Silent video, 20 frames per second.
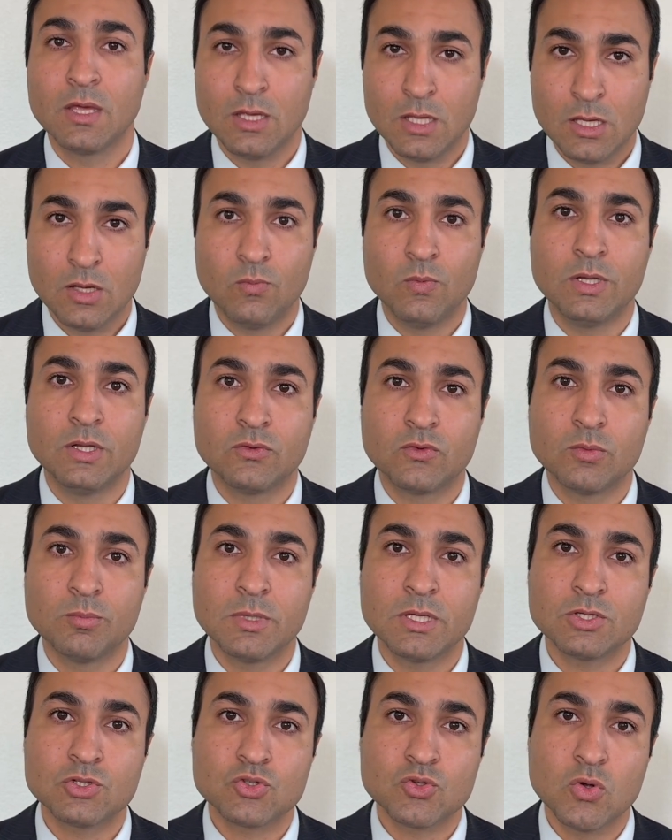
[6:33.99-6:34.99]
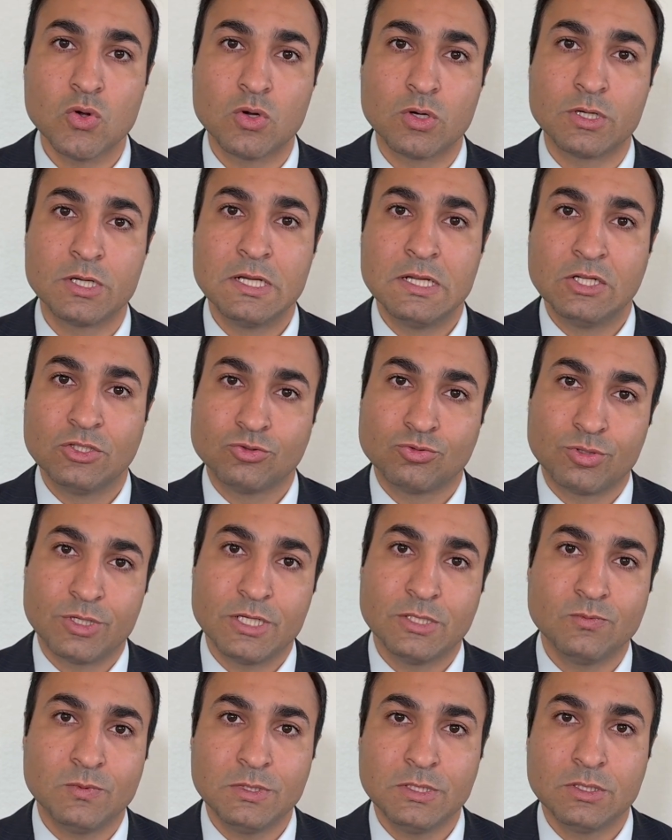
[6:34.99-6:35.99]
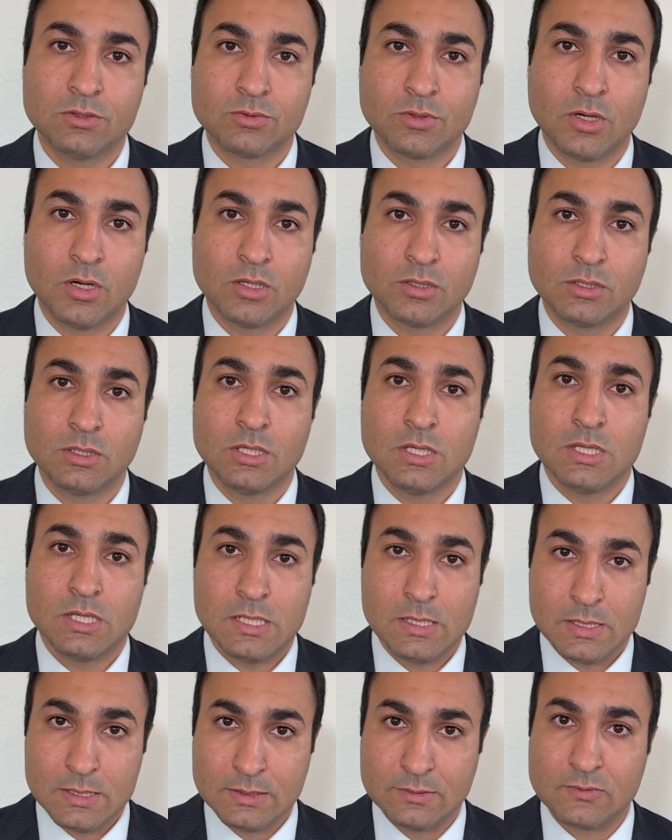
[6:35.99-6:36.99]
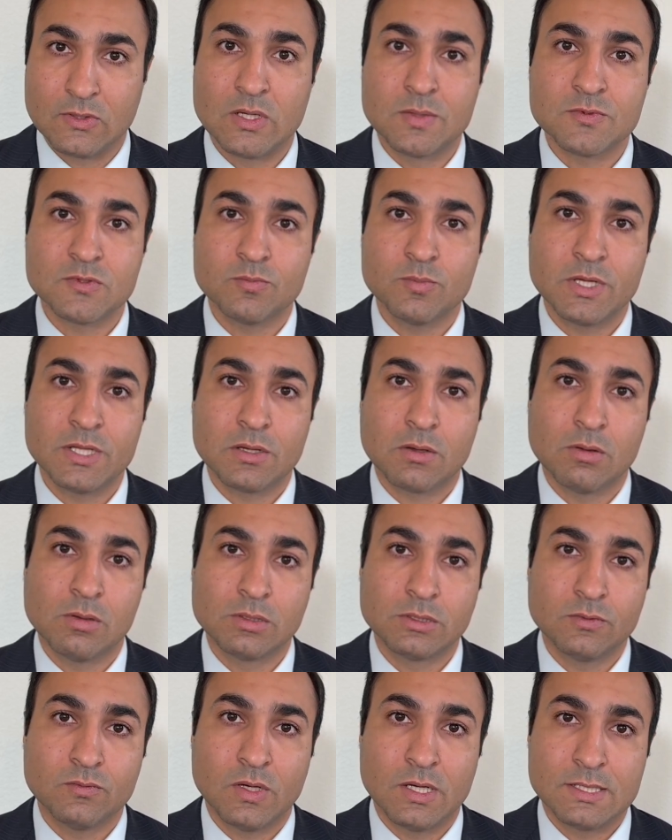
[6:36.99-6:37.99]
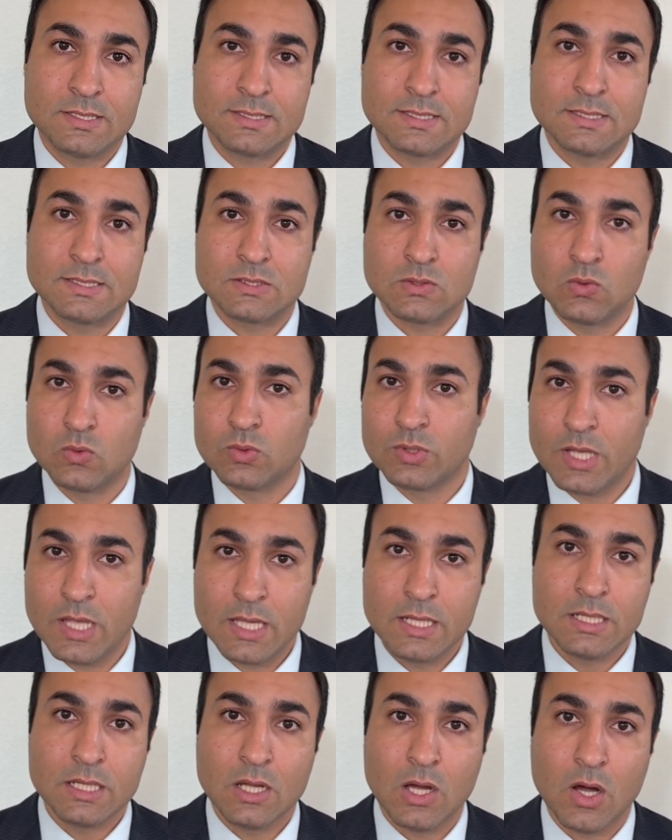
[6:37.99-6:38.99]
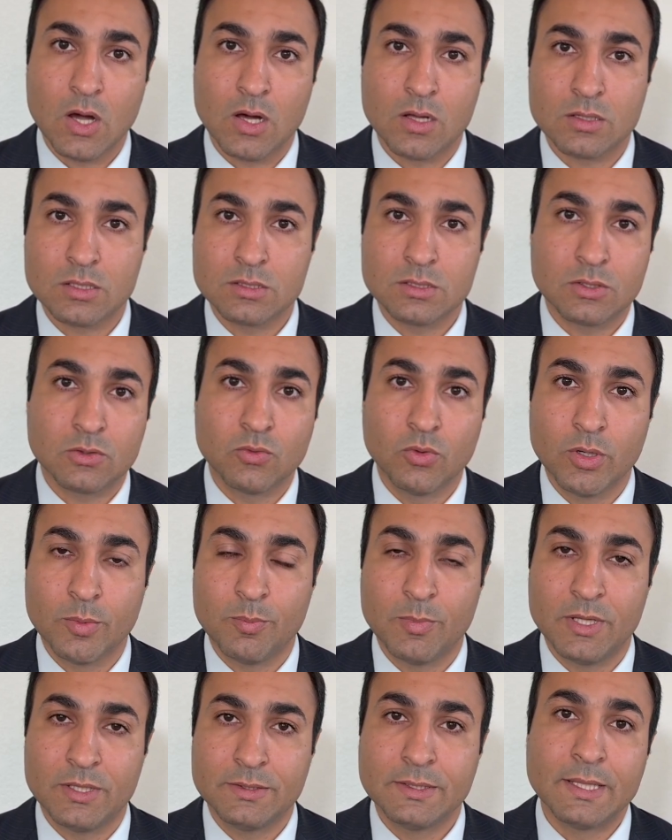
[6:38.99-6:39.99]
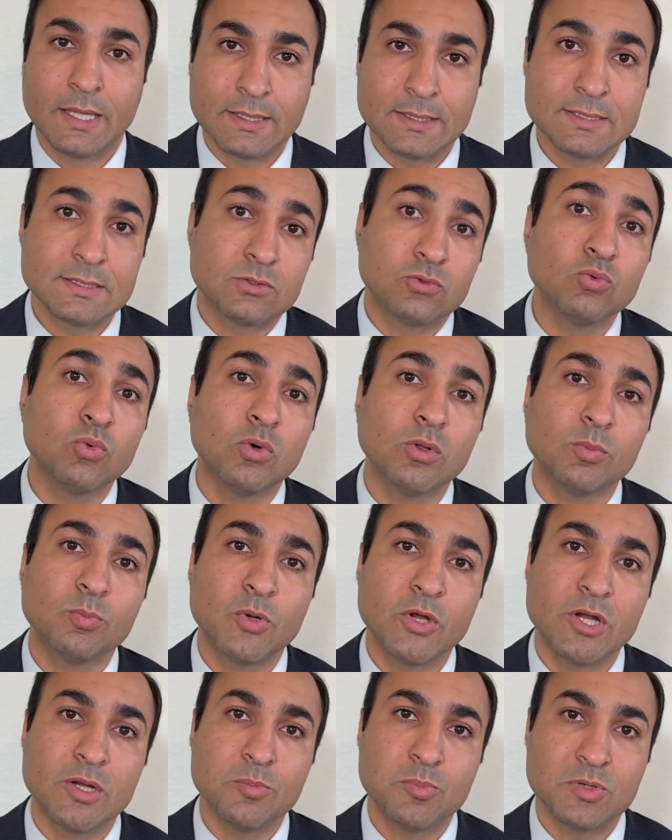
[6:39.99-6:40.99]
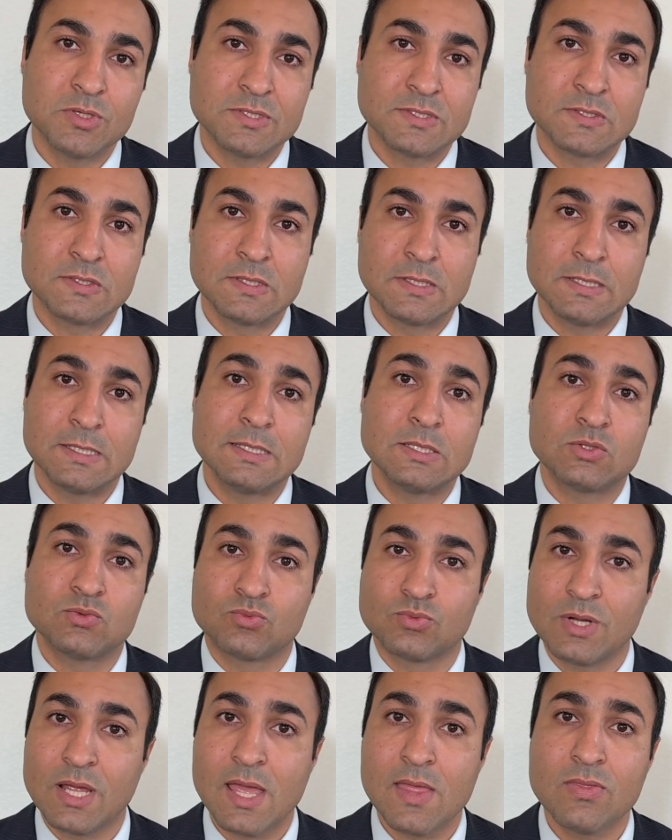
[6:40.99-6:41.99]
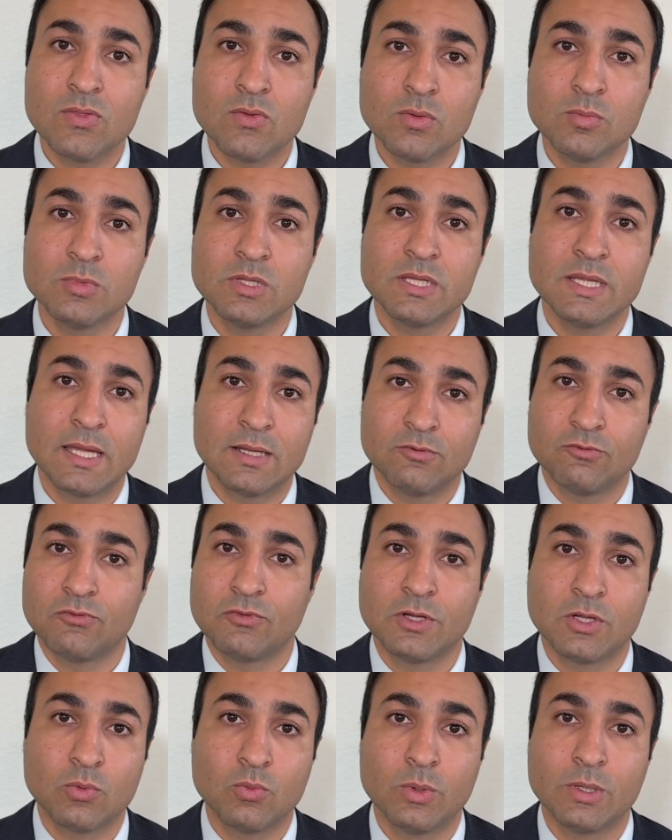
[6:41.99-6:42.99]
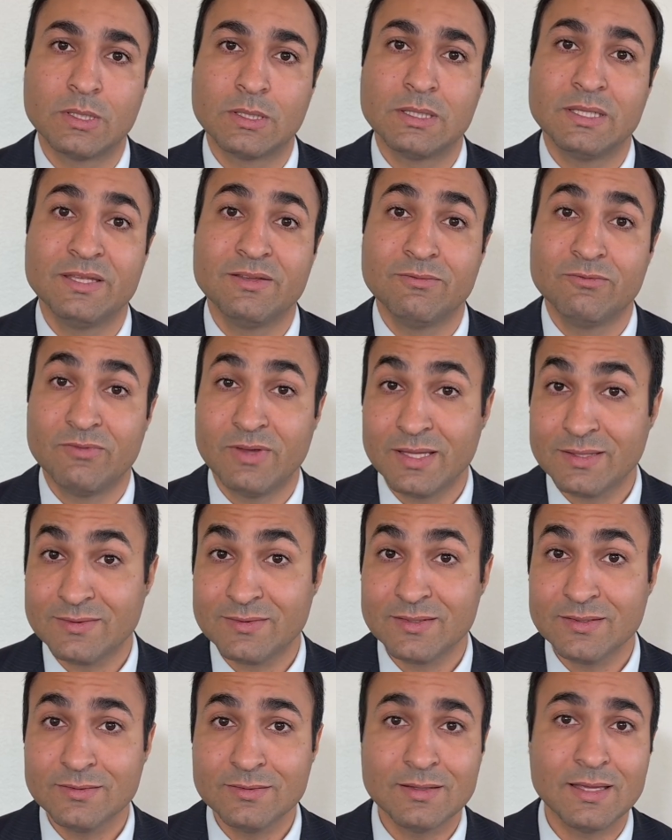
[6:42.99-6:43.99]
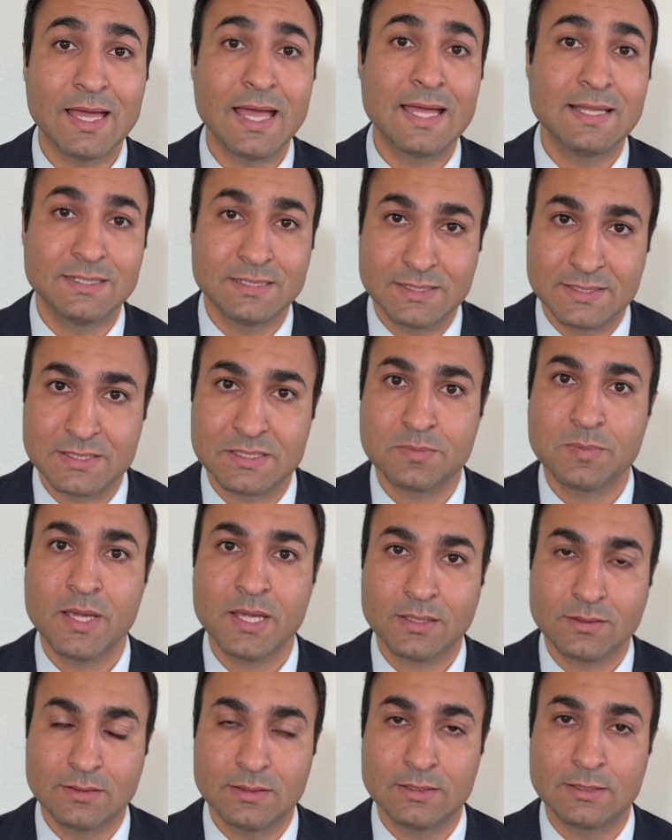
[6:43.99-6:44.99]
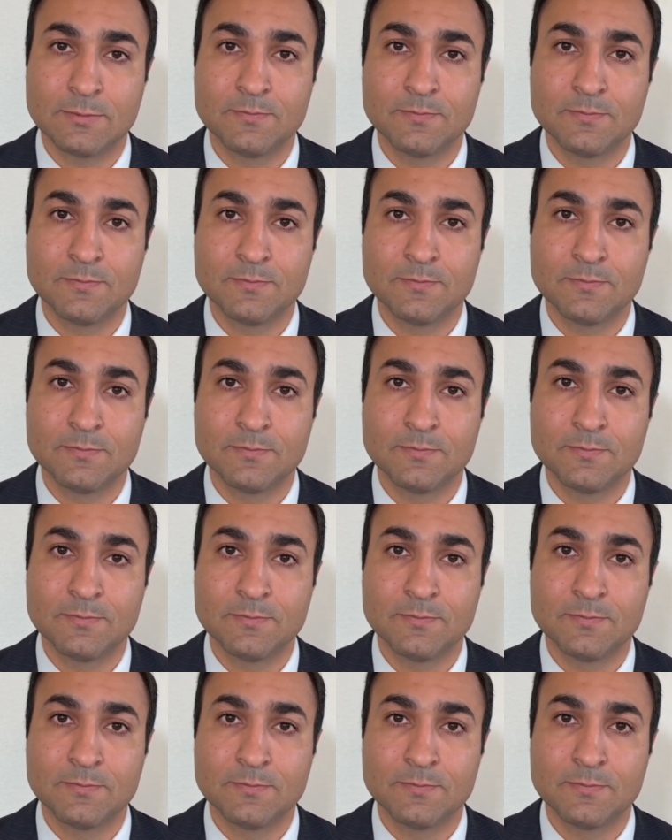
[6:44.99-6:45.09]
We need to make sure trade with Iran in terms of medical devices or any other equipment that is dual purpose is randomly and frequently vetted and inspected.